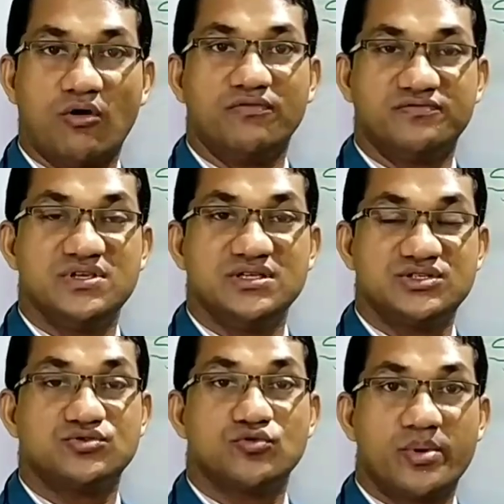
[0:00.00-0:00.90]
of
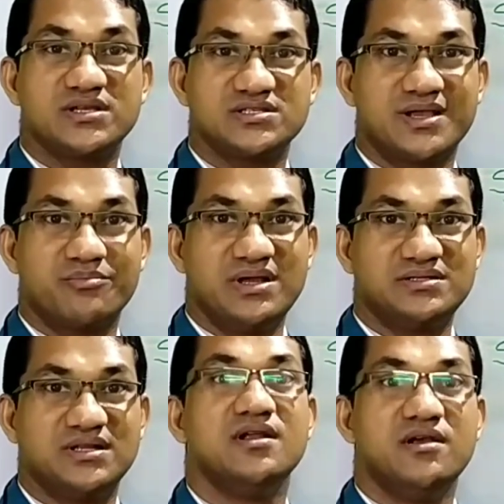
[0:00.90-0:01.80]
these
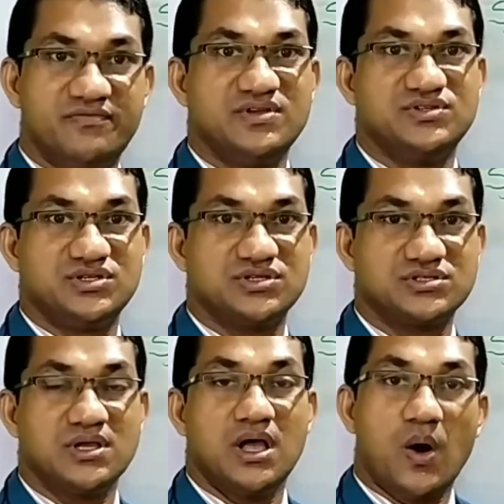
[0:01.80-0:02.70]
suprasegmental features.